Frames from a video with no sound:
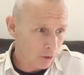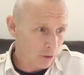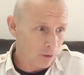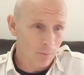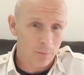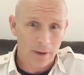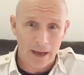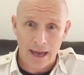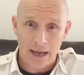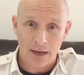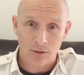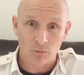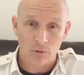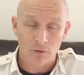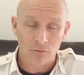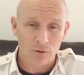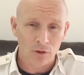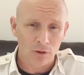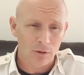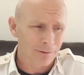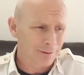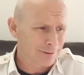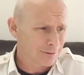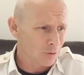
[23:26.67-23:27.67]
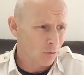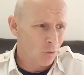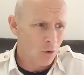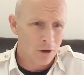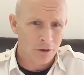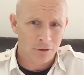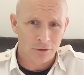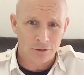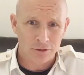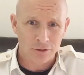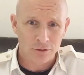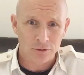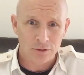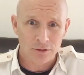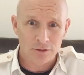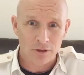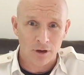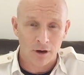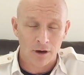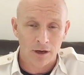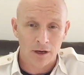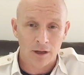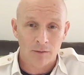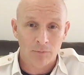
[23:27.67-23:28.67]
a bad review as a 1 or
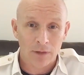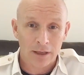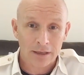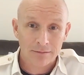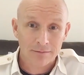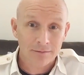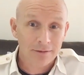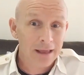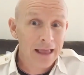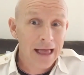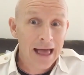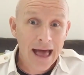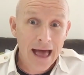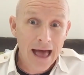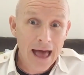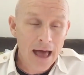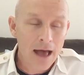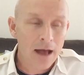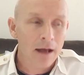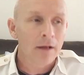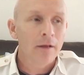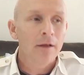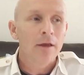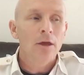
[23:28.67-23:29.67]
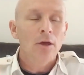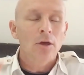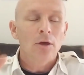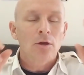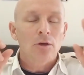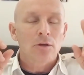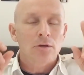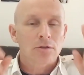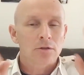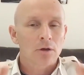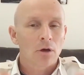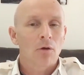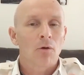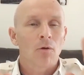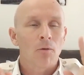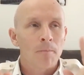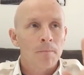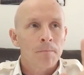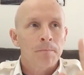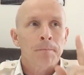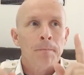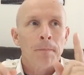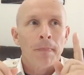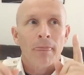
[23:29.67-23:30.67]
2-star, and I'm like, wah! So
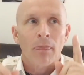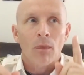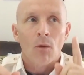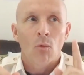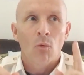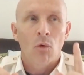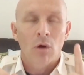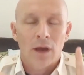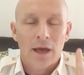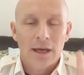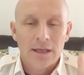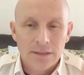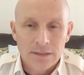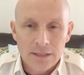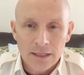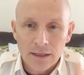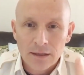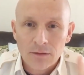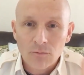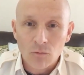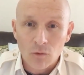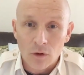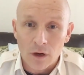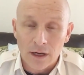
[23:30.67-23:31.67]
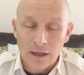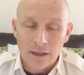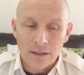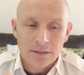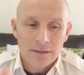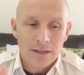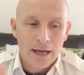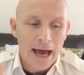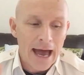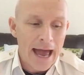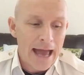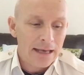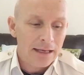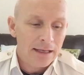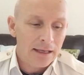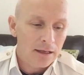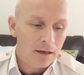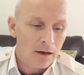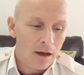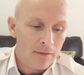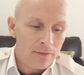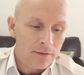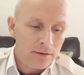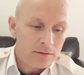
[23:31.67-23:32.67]
what I did was I had to get
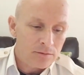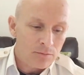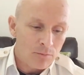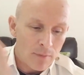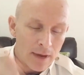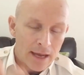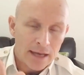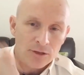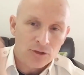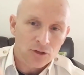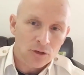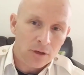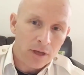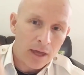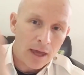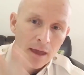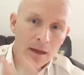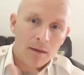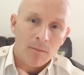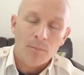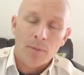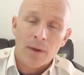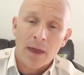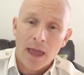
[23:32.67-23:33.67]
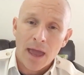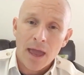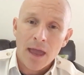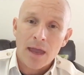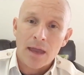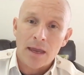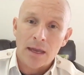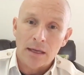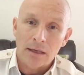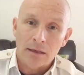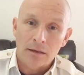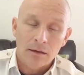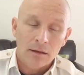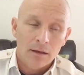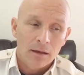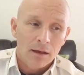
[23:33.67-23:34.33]
on this major campaign